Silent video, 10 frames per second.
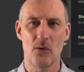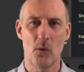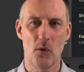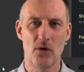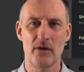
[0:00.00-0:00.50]

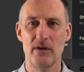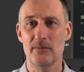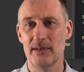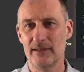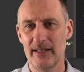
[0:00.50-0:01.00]
or you
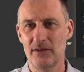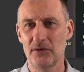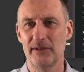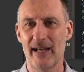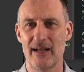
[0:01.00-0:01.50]
will need
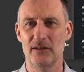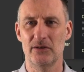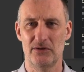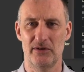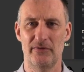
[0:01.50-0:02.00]
to
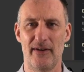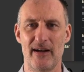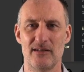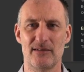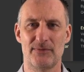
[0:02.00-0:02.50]
download the
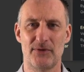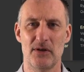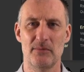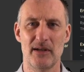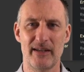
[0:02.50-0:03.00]
files
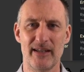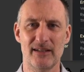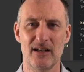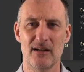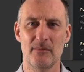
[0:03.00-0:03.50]
from
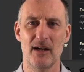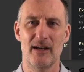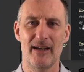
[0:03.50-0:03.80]
GitHub